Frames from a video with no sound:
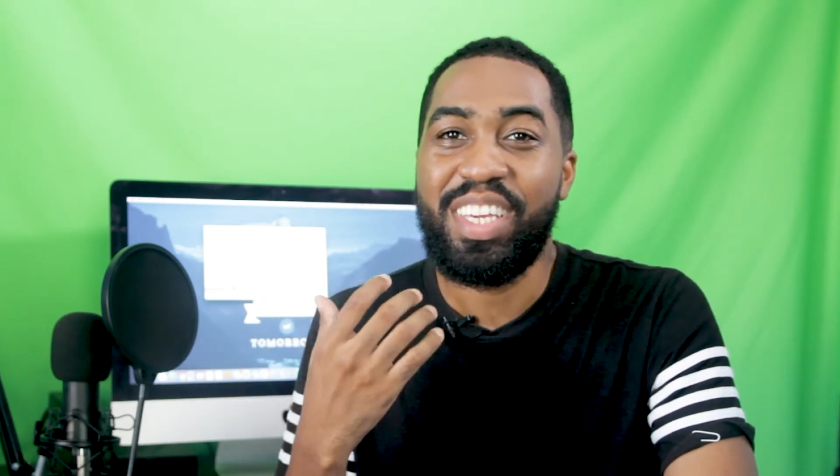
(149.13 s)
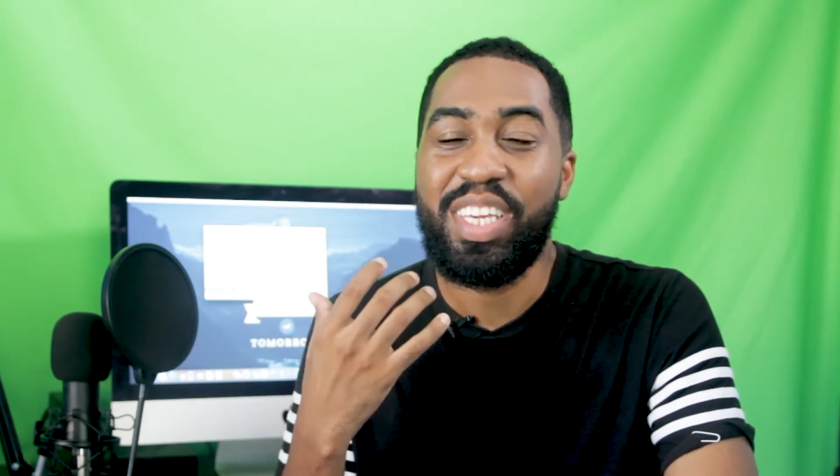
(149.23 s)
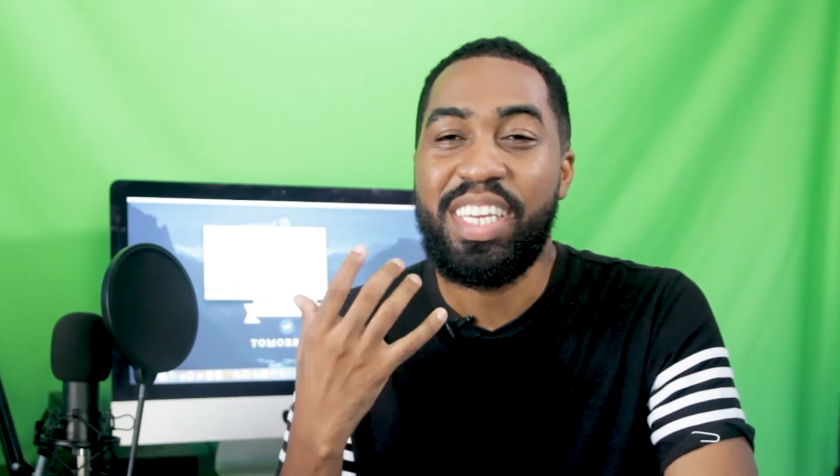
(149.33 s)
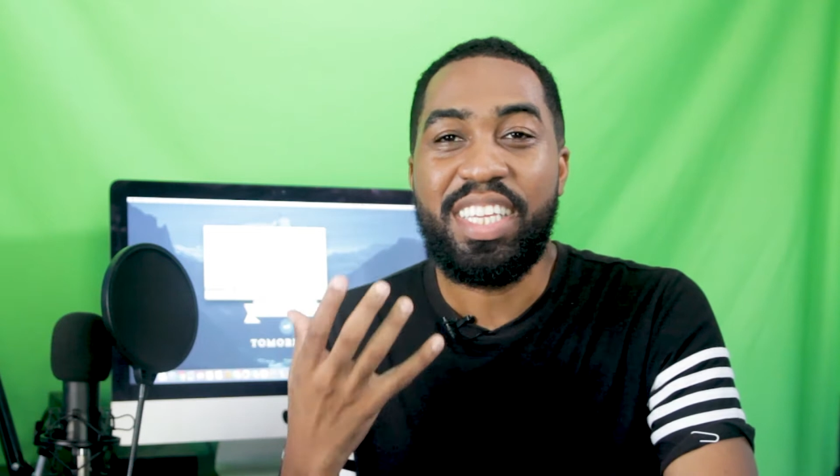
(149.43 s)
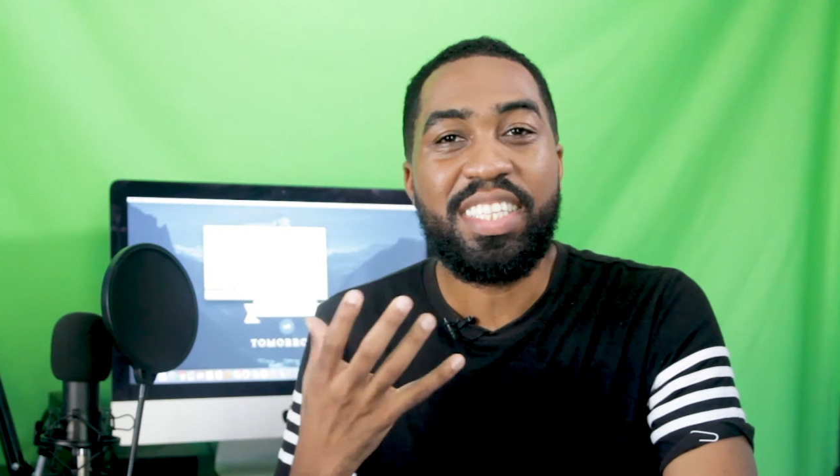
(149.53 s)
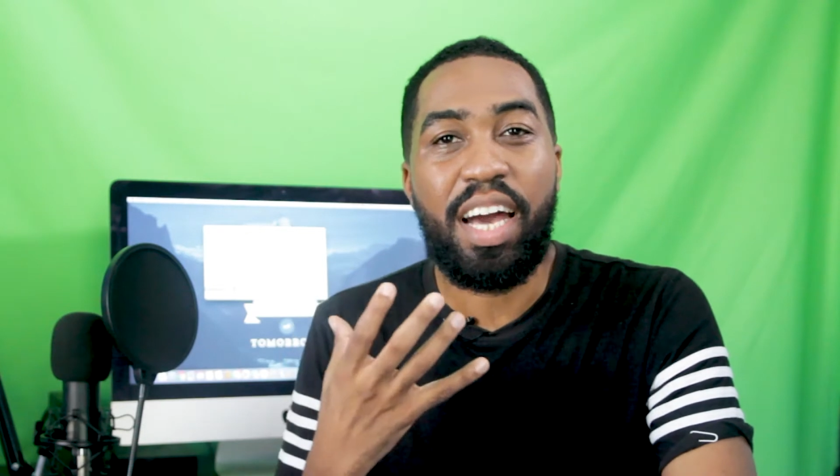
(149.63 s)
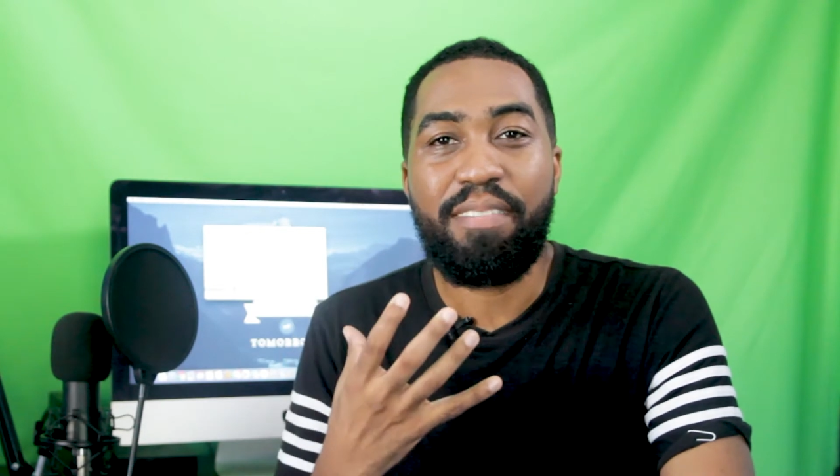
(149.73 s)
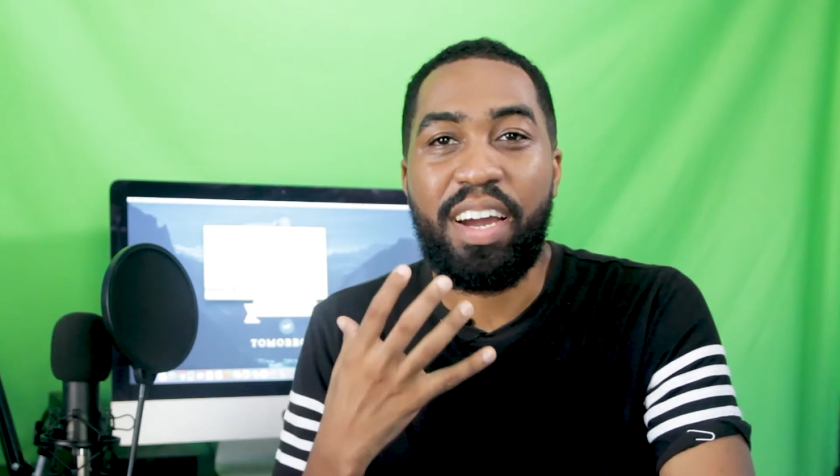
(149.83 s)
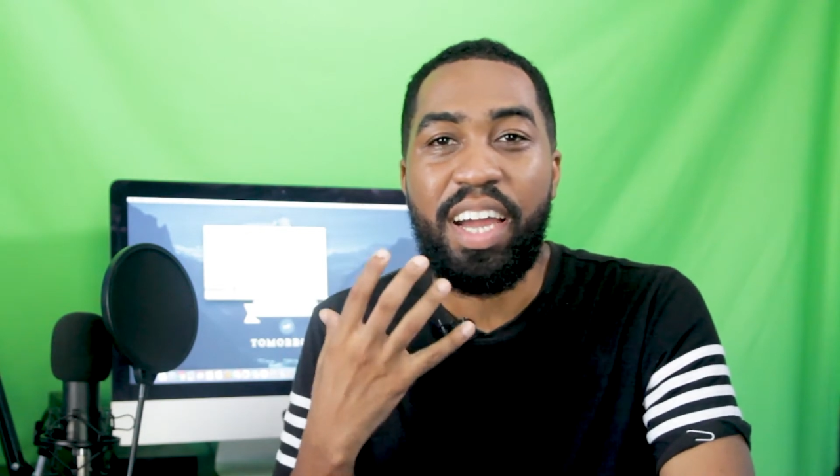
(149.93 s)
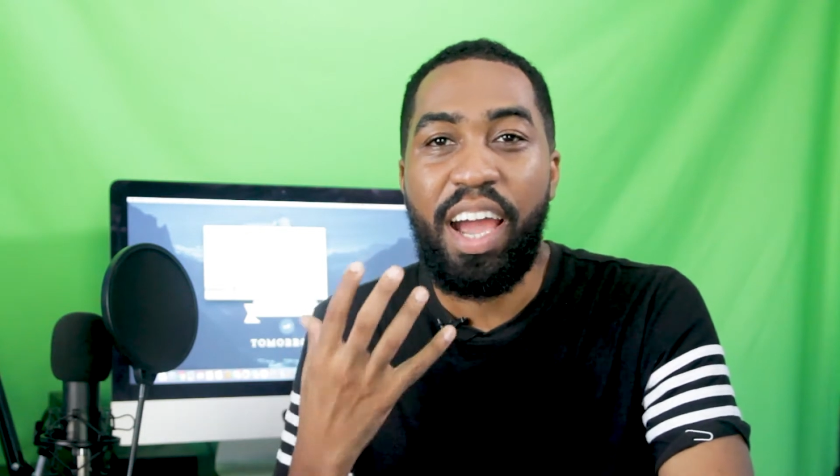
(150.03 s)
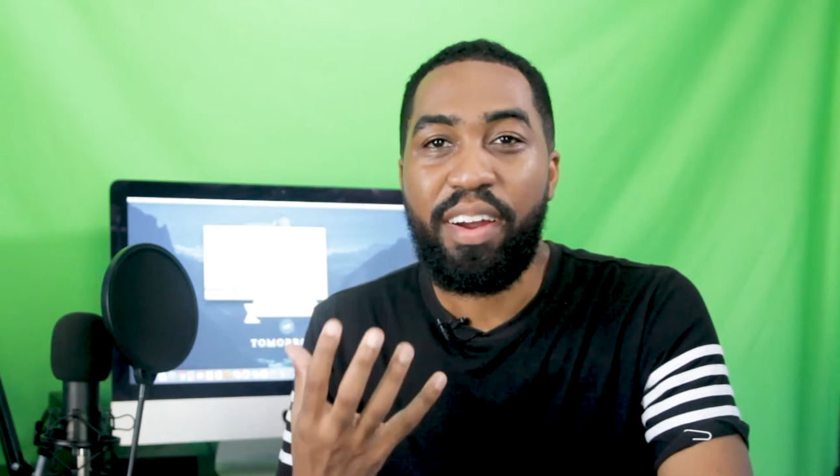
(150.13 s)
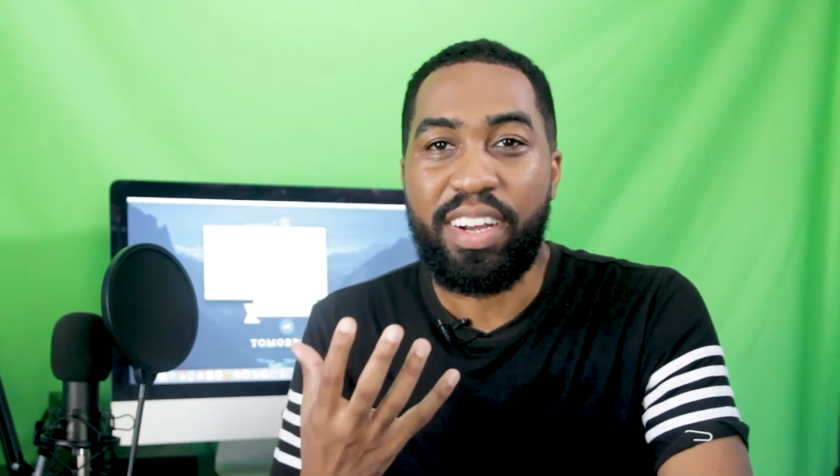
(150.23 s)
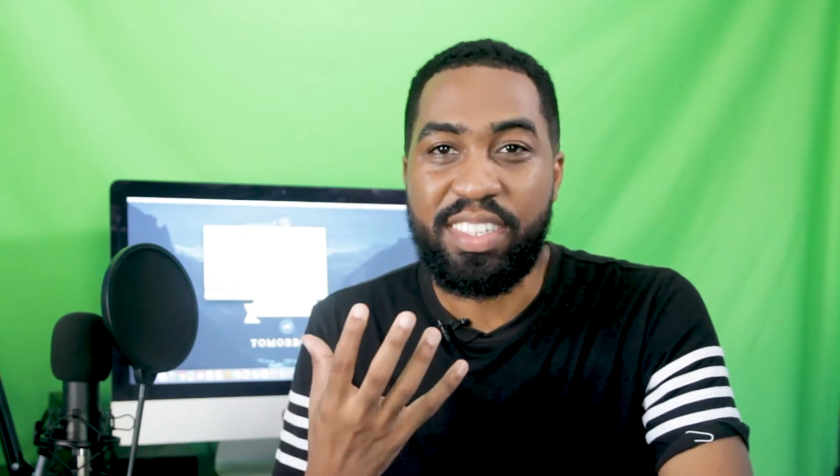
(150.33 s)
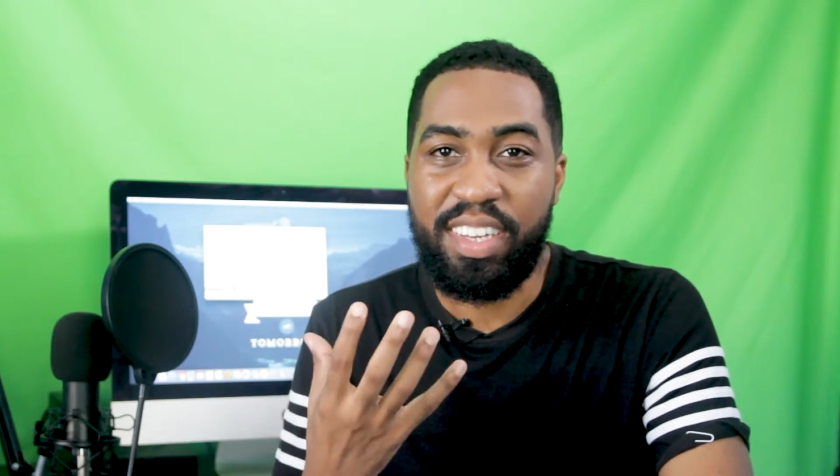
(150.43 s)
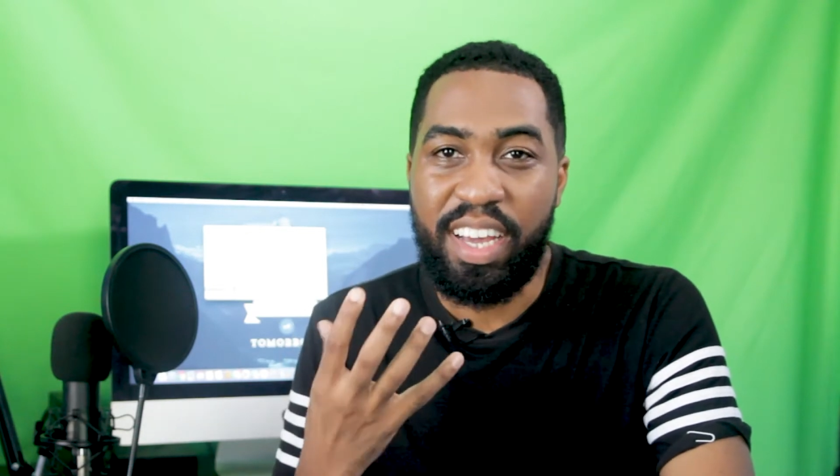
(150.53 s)
You need to have a
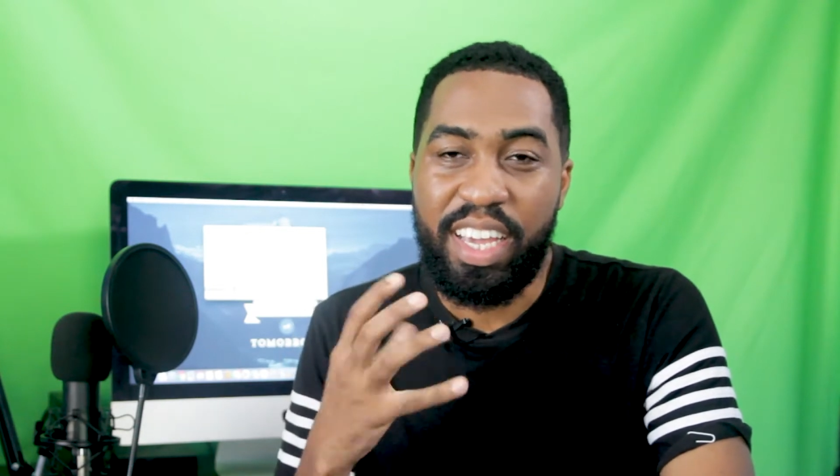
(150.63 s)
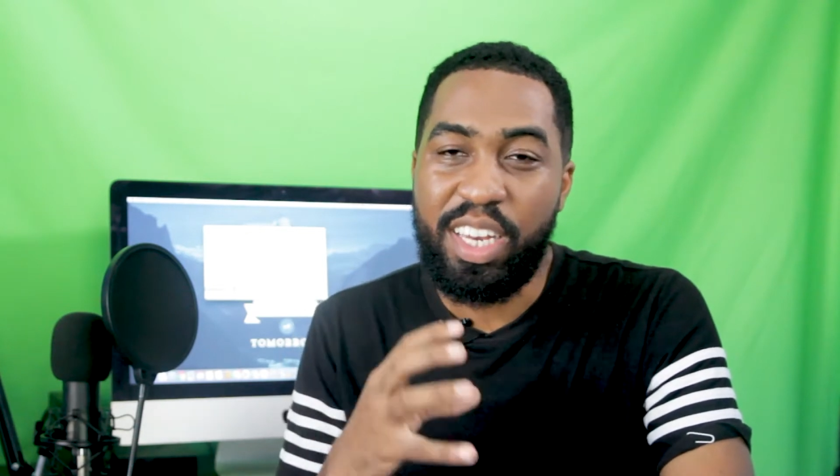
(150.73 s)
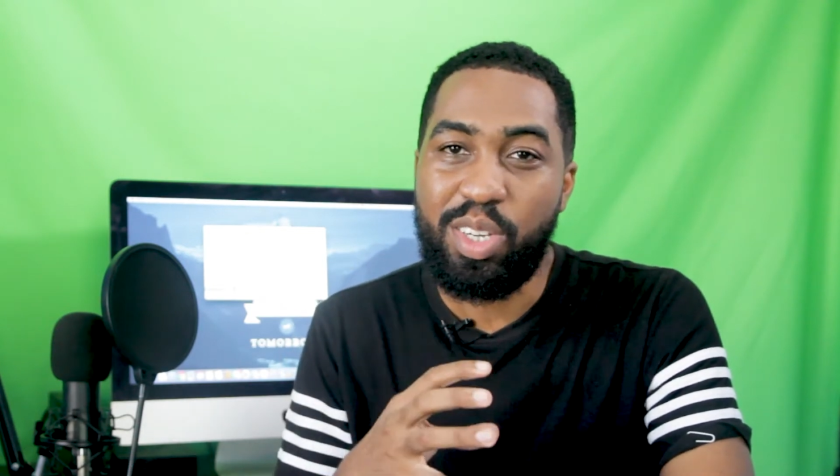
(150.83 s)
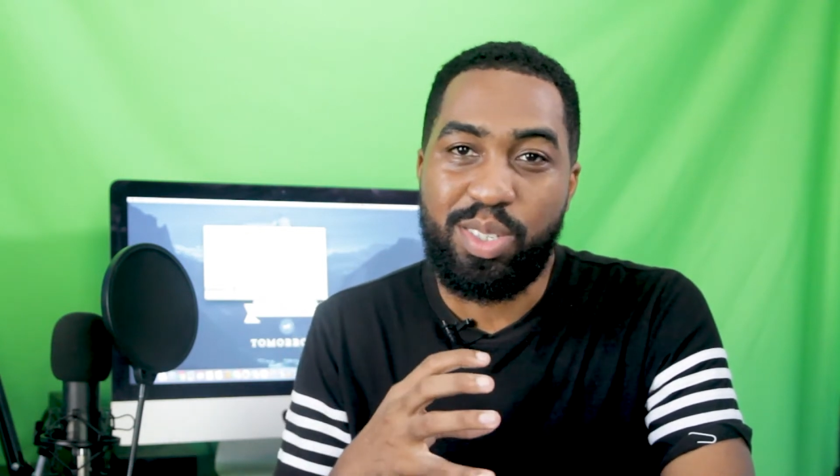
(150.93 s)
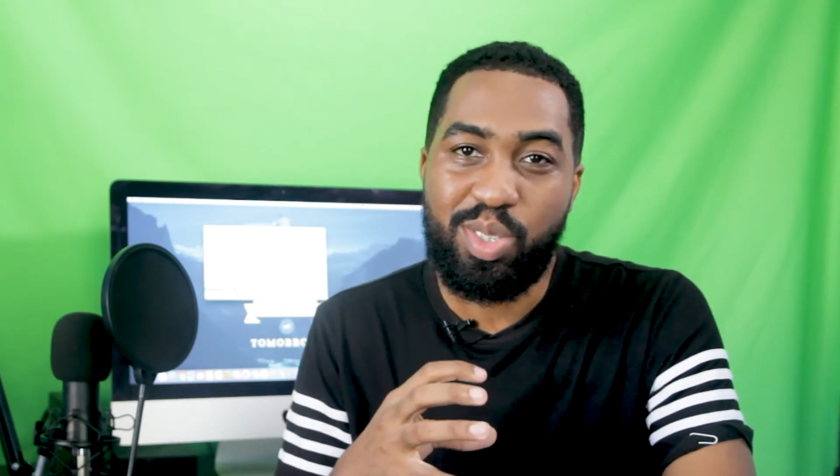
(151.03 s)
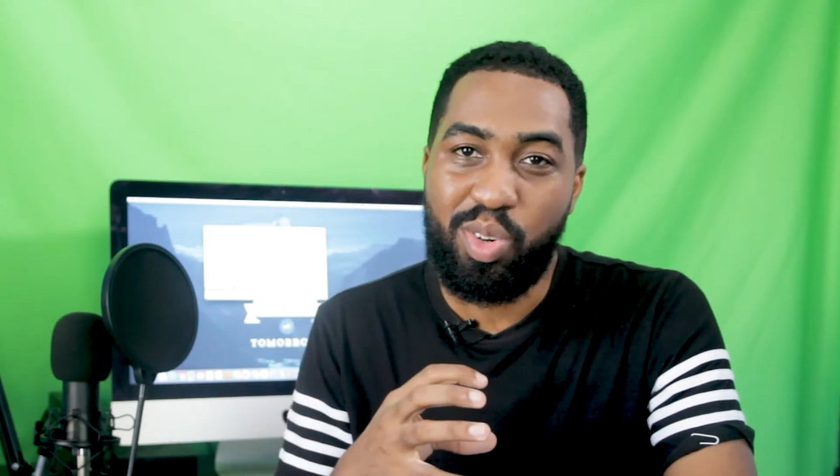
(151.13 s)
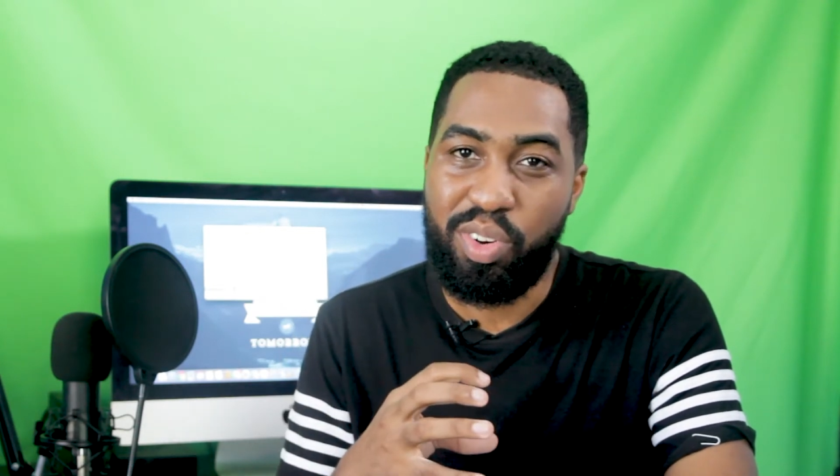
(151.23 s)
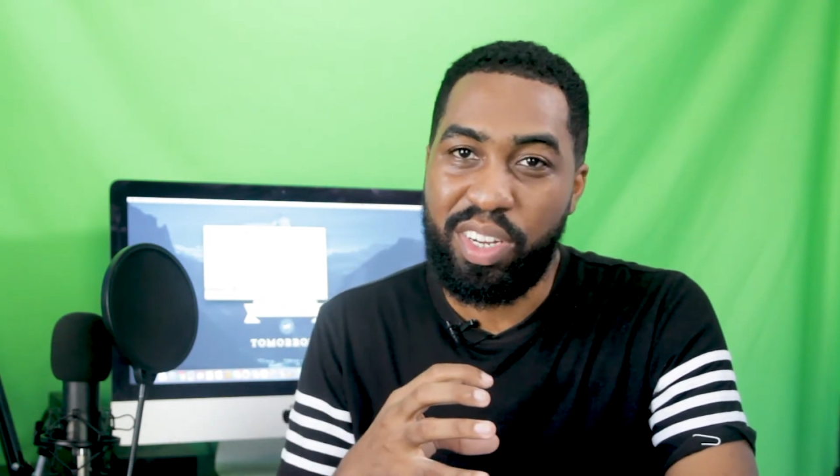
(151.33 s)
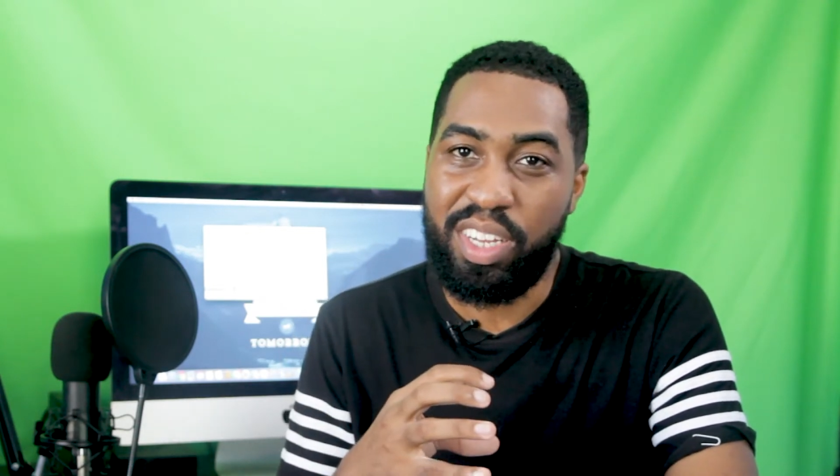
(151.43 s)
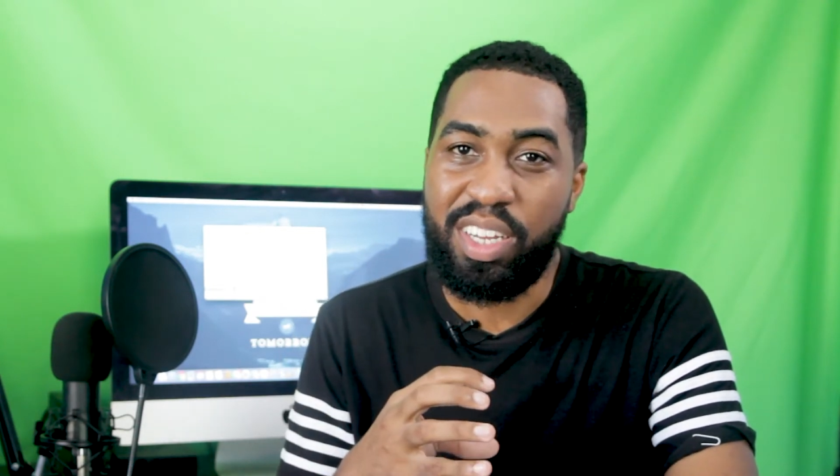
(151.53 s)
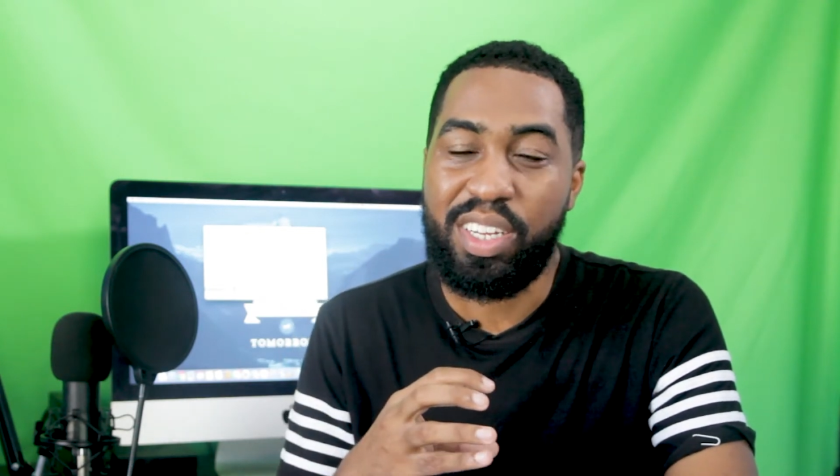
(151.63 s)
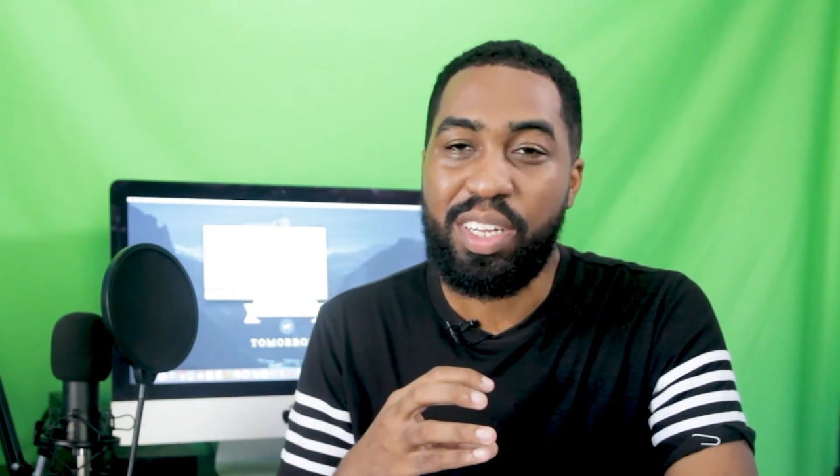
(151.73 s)
character in your story.